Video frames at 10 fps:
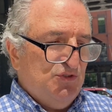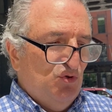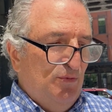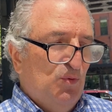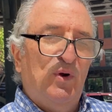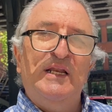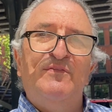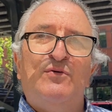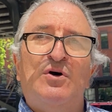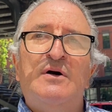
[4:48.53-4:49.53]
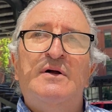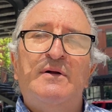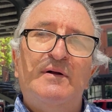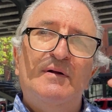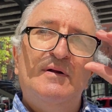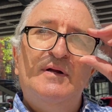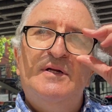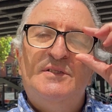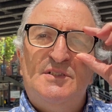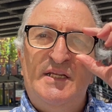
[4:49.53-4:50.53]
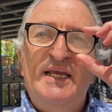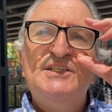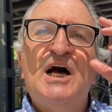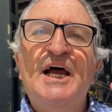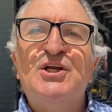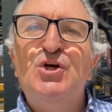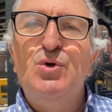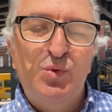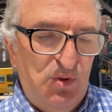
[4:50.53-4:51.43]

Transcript: you've all been waiting for, today's haiku.